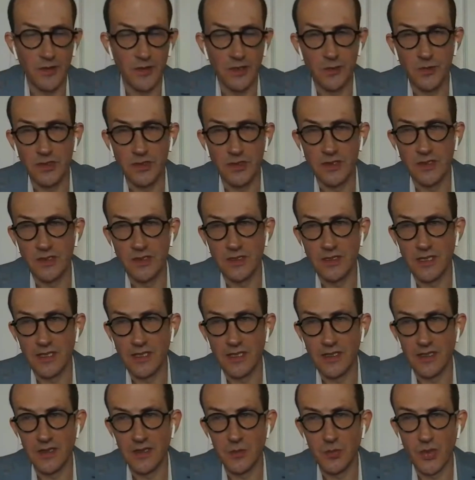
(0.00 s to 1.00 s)
frequent
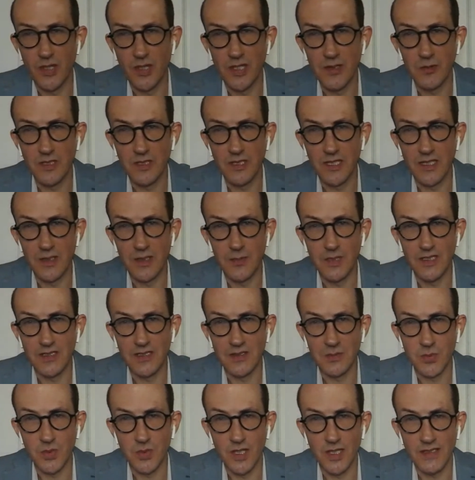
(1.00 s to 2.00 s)
kind of complaint we get
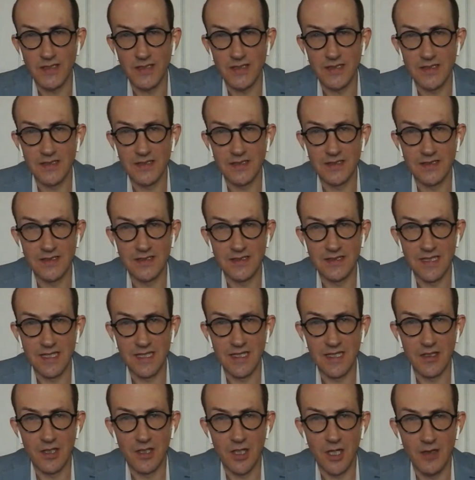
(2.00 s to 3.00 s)
about the process is
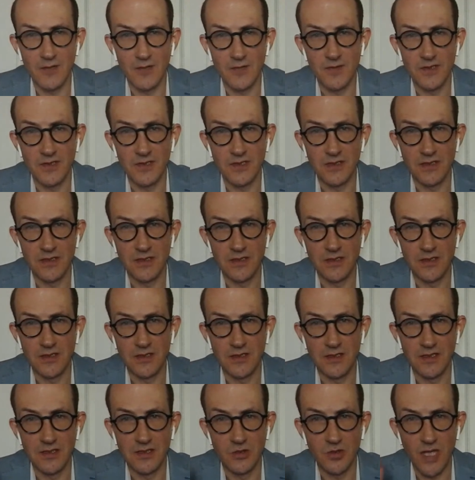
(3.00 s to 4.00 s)
that often
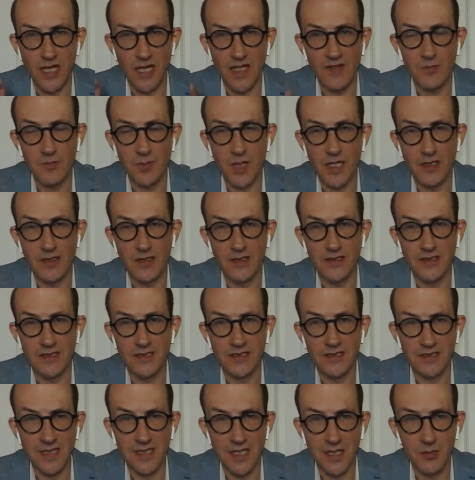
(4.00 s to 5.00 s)
the draft
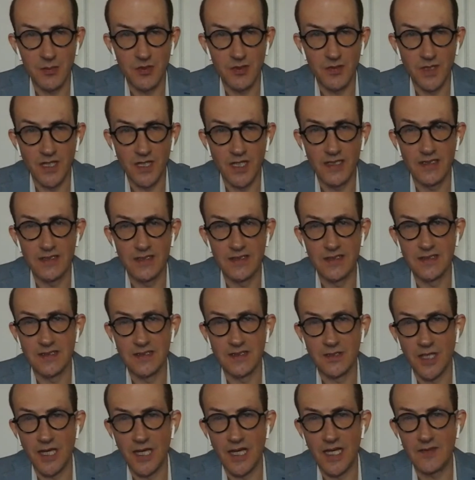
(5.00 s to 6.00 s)
policy is not provided
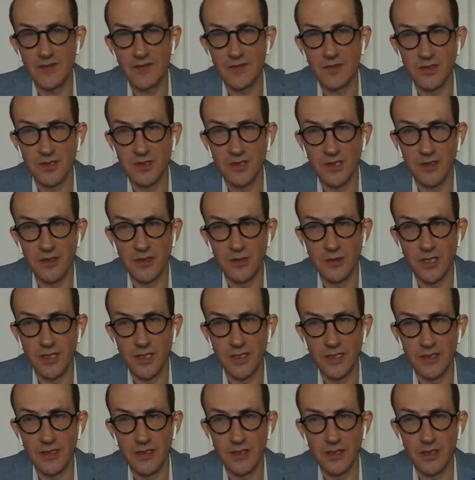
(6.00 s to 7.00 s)
until after the
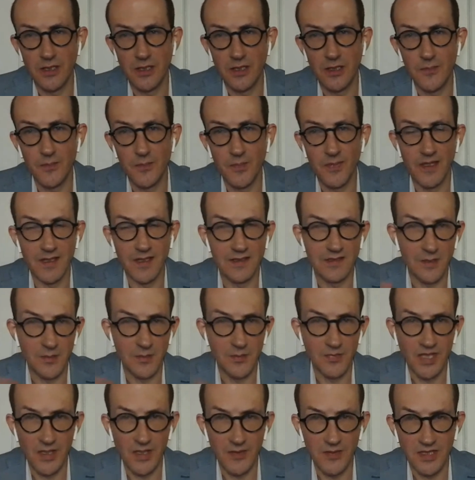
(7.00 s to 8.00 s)
underwriting call. And
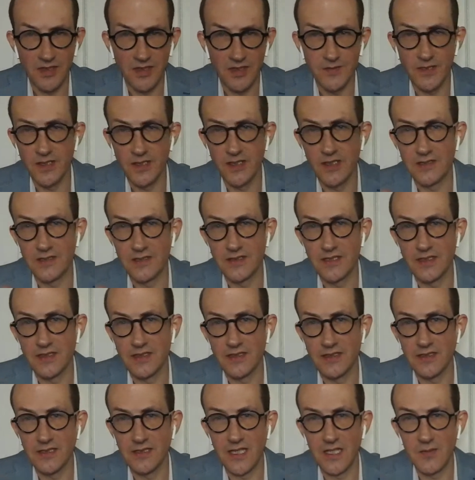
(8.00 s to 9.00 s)
sometimes on a very
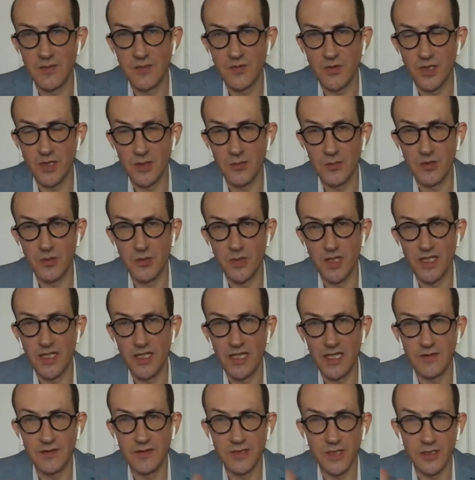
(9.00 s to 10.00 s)
condensed time frame, you
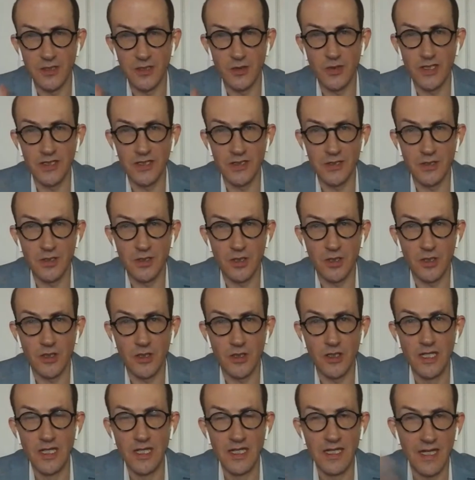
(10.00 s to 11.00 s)
may have an underwriting
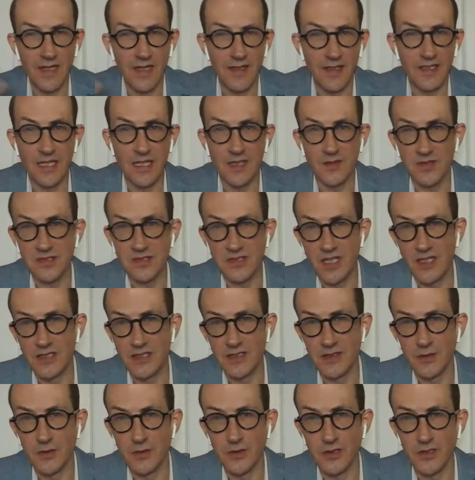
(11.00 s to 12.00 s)
call and then have
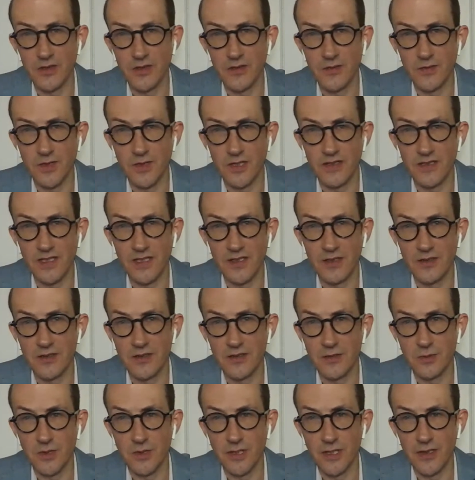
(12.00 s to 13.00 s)
signing only a day or
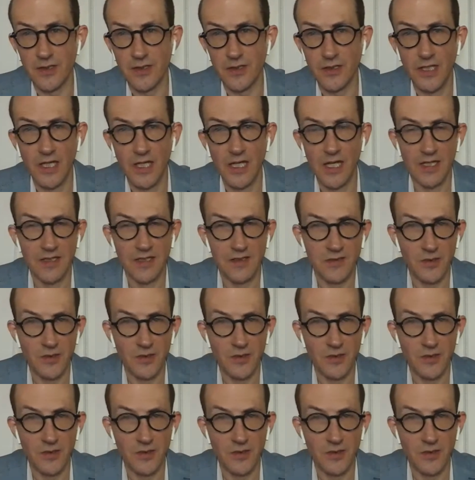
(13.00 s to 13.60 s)
two later.